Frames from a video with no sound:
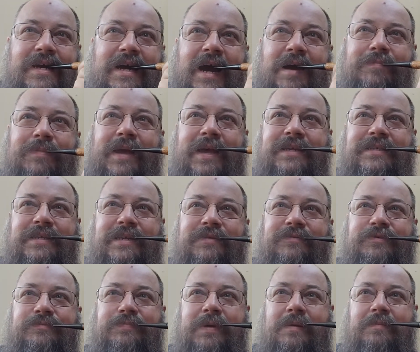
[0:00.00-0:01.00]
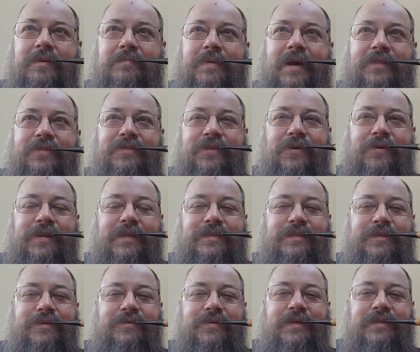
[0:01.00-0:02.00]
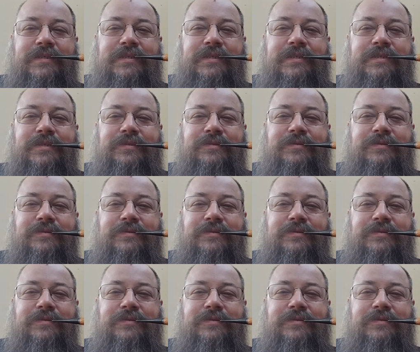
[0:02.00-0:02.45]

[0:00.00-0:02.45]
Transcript: I'm guessing it was probably about 32 inches